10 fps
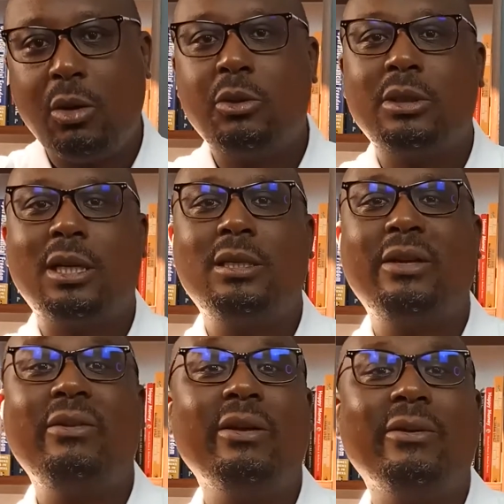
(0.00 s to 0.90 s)
I want to start
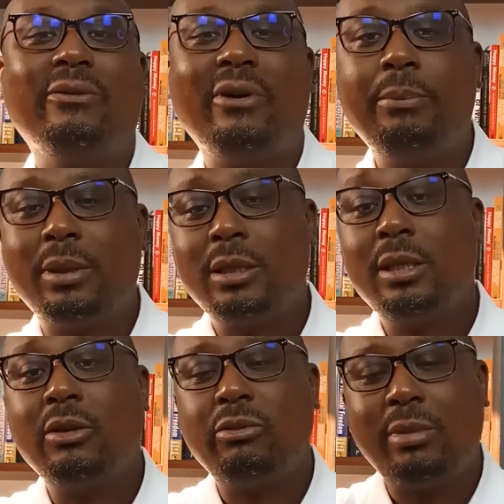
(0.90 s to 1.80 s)
saving
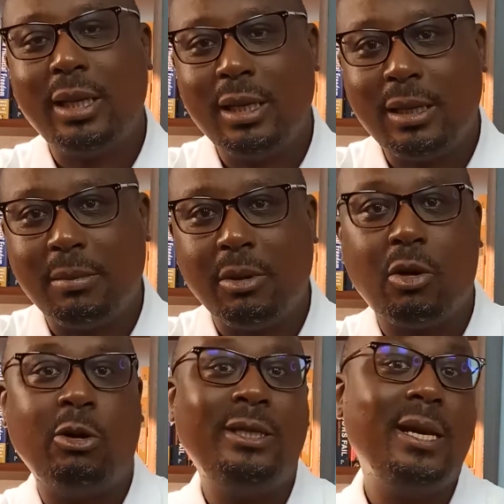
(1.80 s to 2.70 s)
5% of my income
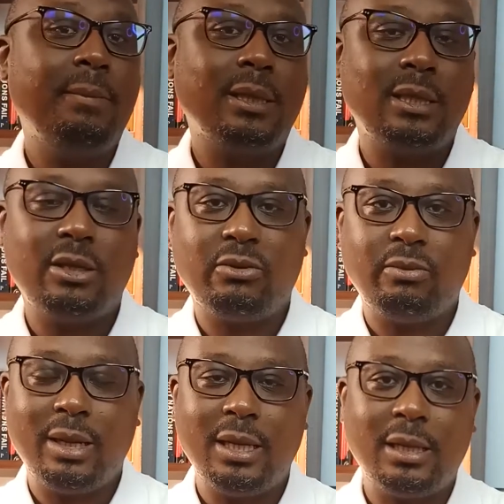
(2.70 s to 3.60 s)
or 10%
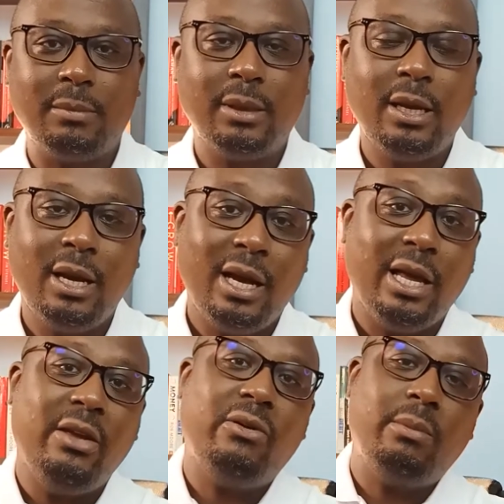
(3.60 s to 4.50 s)
of my income.
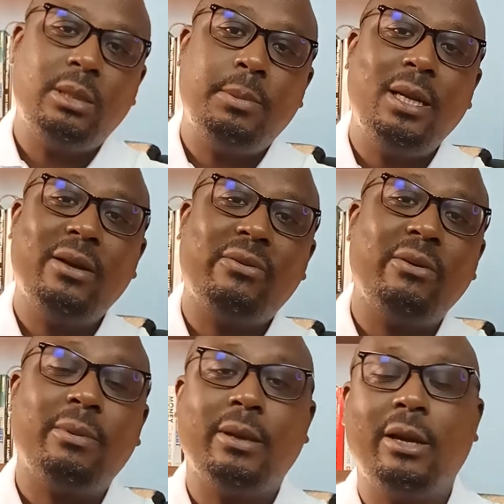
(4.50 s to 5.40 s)
If I'm spending
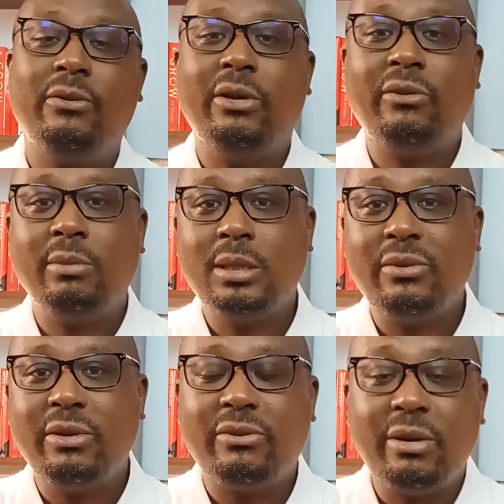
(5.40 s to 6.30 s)
if I'm
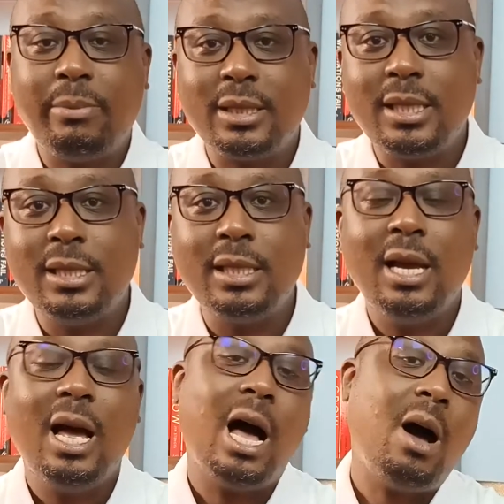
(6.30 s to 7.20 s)
saving 5%,
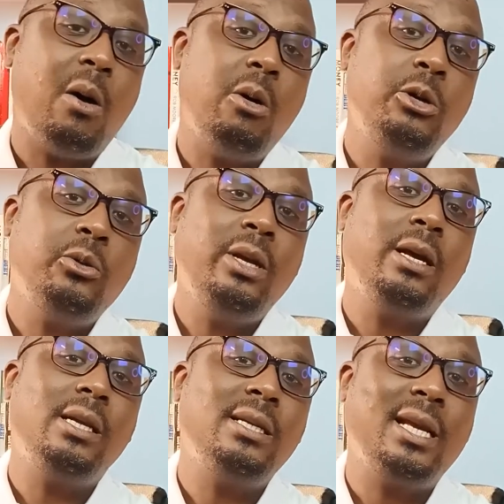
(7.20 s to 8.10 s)
I want to
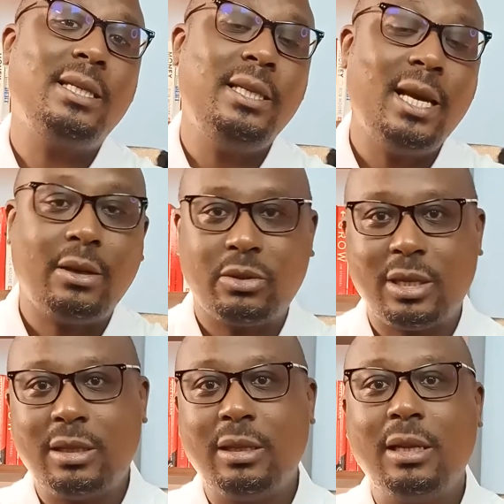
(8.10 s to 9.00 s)
increase next year to
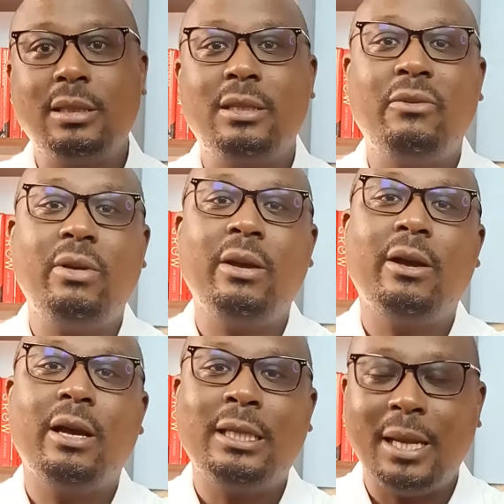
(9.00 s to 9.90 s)
start
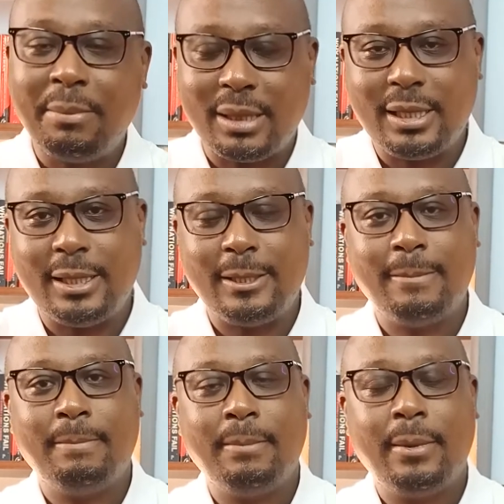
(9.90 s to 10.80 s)
saving 10%.
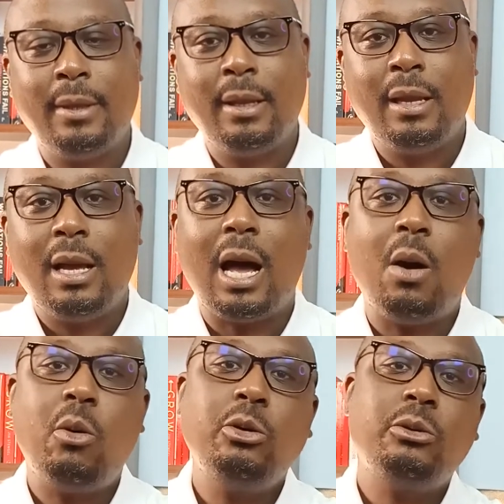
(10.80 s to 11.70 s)

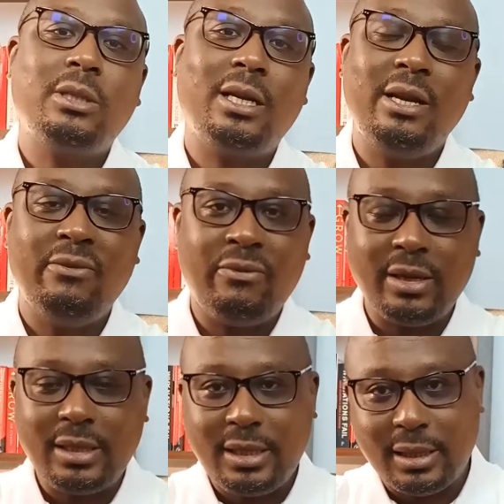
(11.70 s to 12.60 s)
I want to start
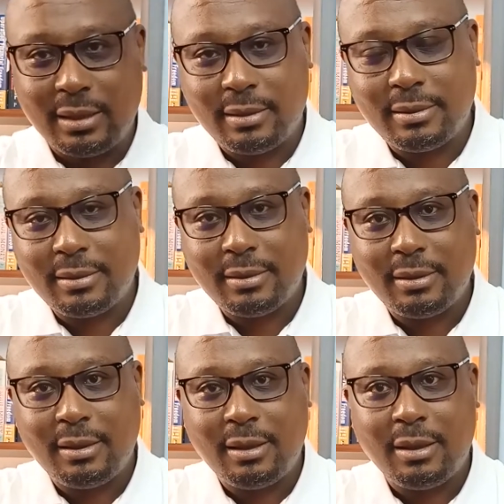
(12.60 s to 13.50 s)
investing
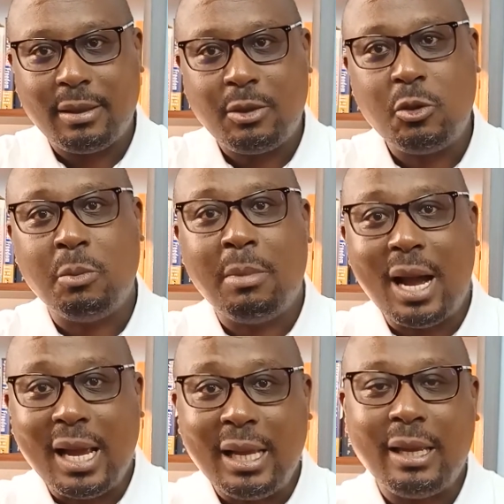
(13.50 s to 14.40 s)
to
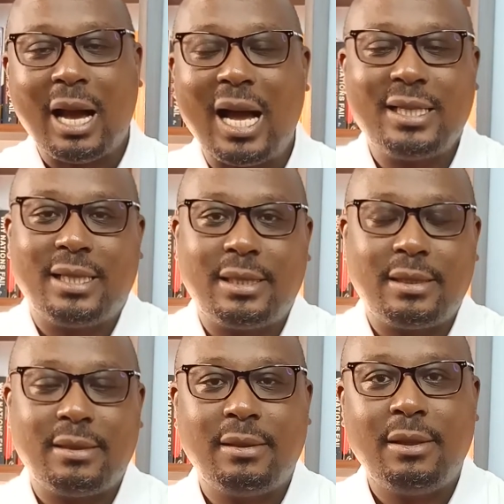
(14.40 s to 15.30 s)
buy
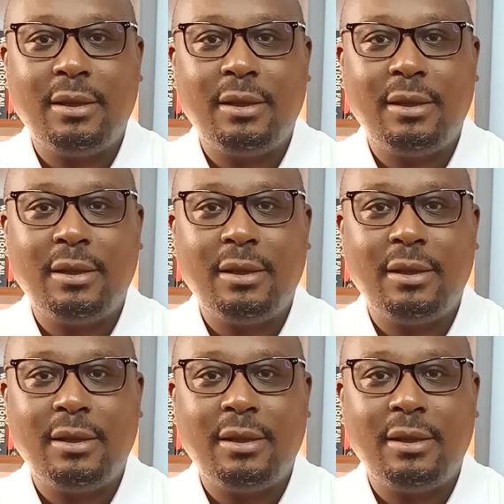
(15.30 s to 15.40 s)
assets